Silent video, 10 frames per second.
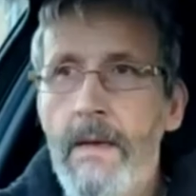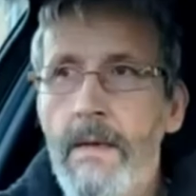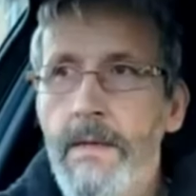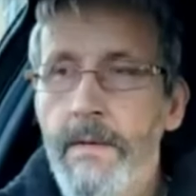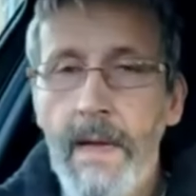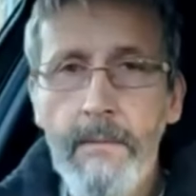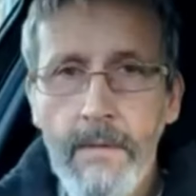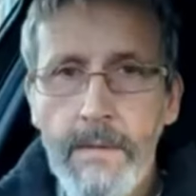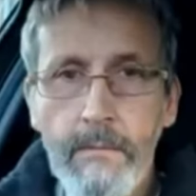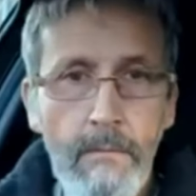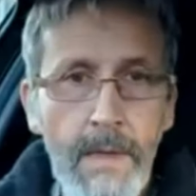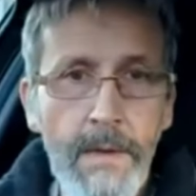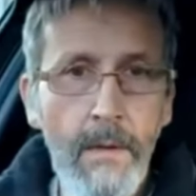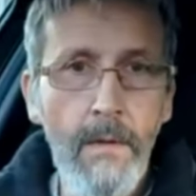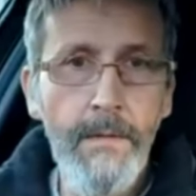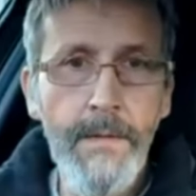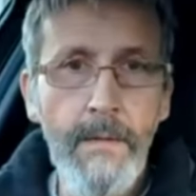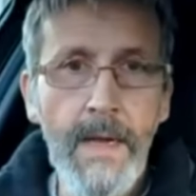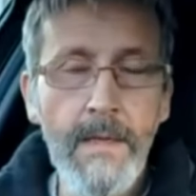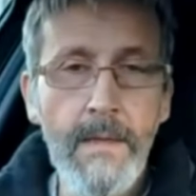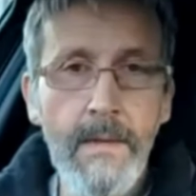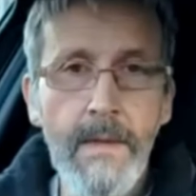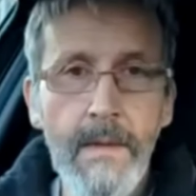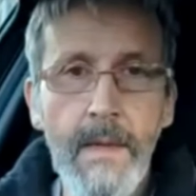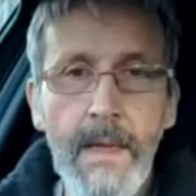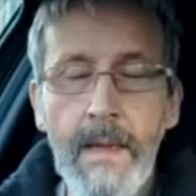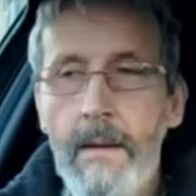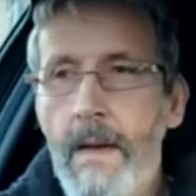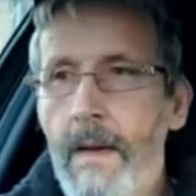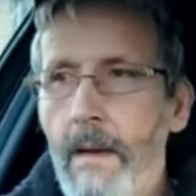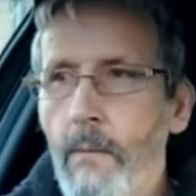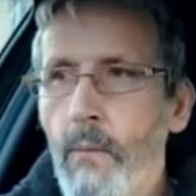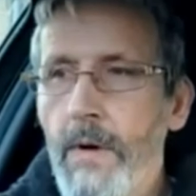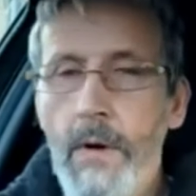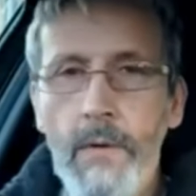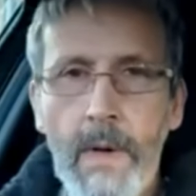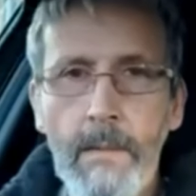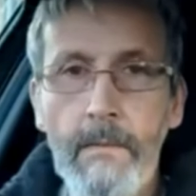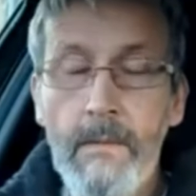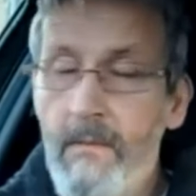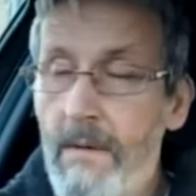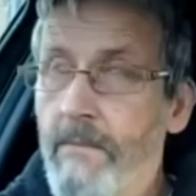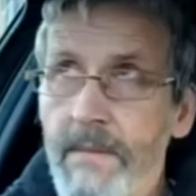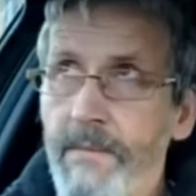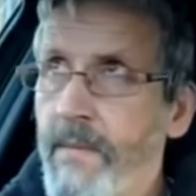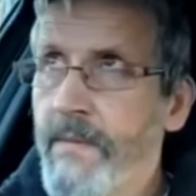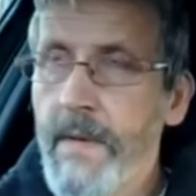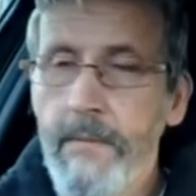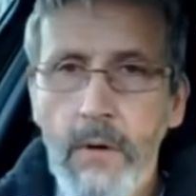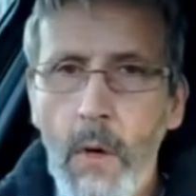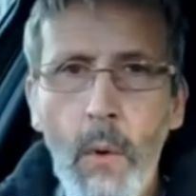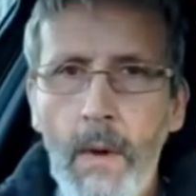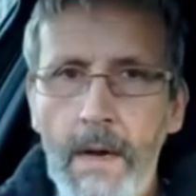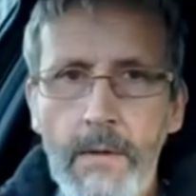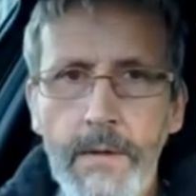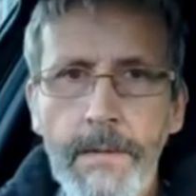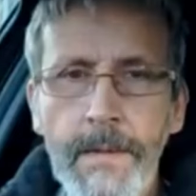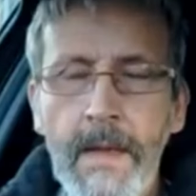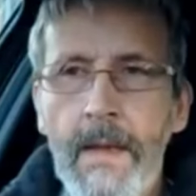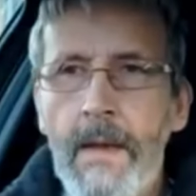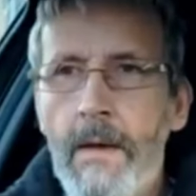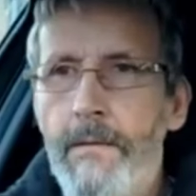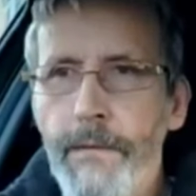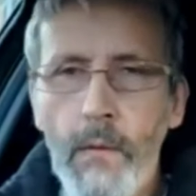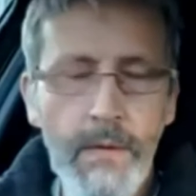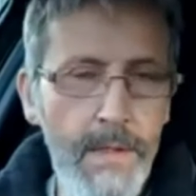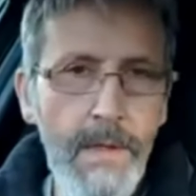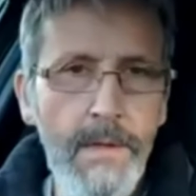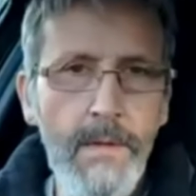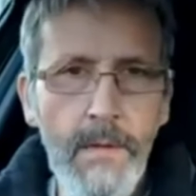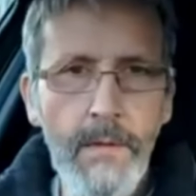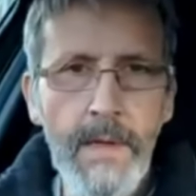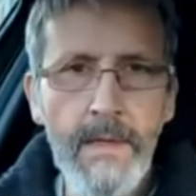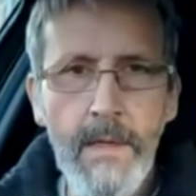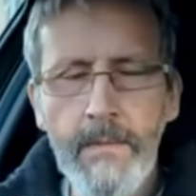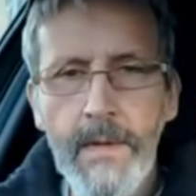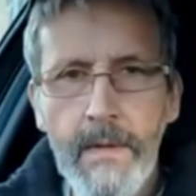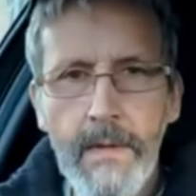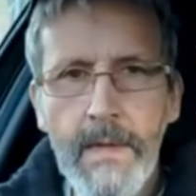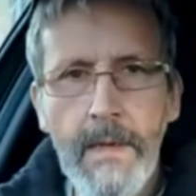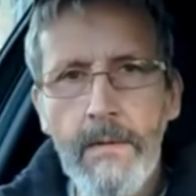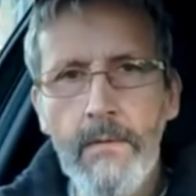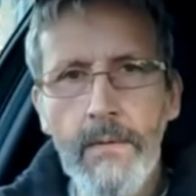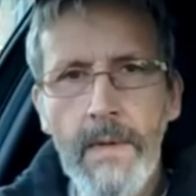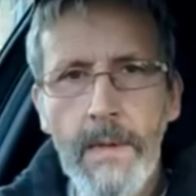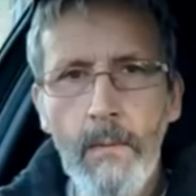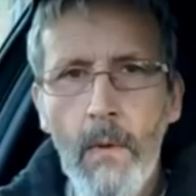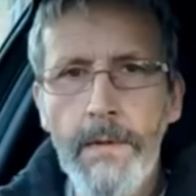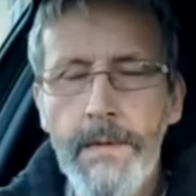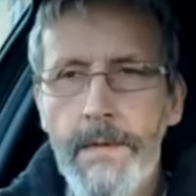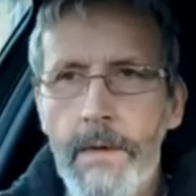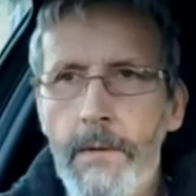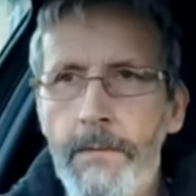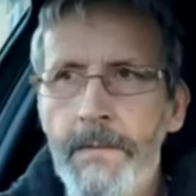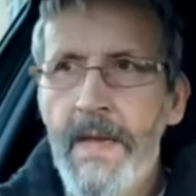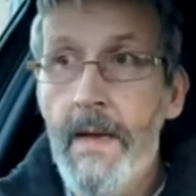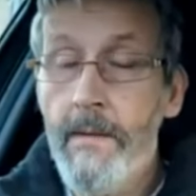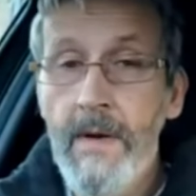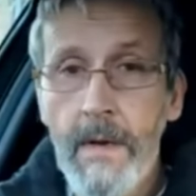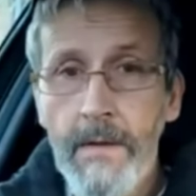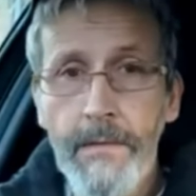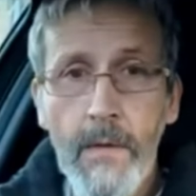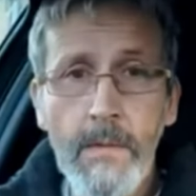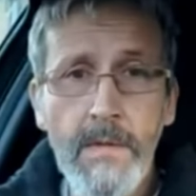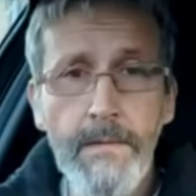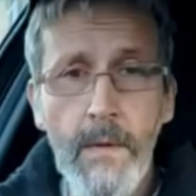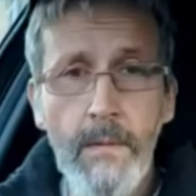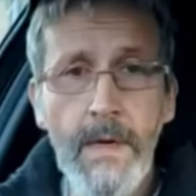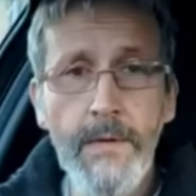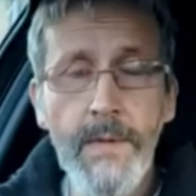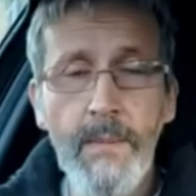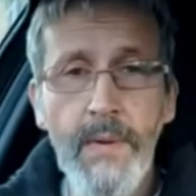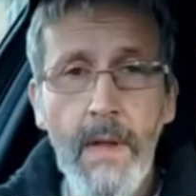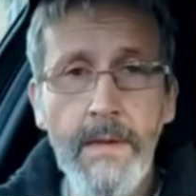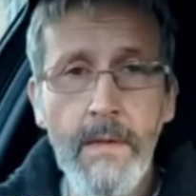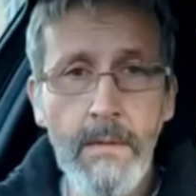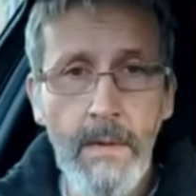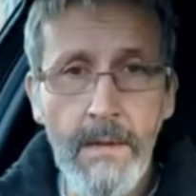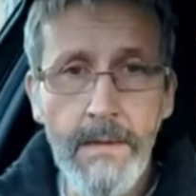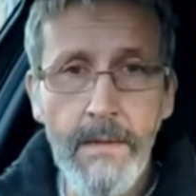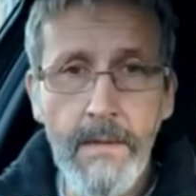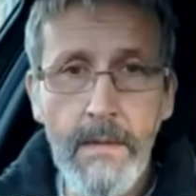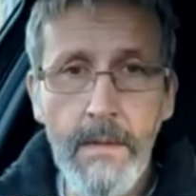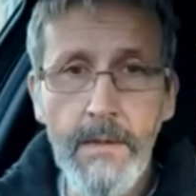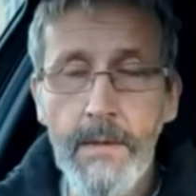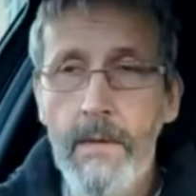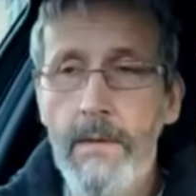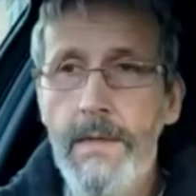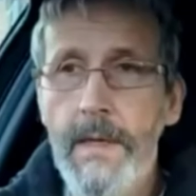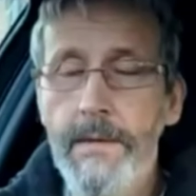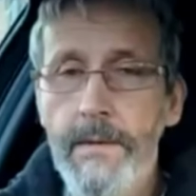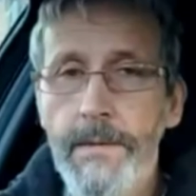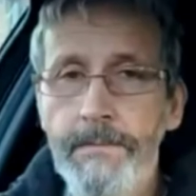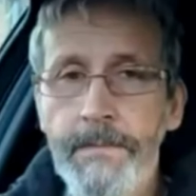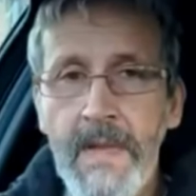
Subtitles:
So that was one of the ways that they were corrupt, well, they were coerced, forced into doing something that they didn't really want to do. And there were other forms of coercion applied as well to the Scottish negotiators.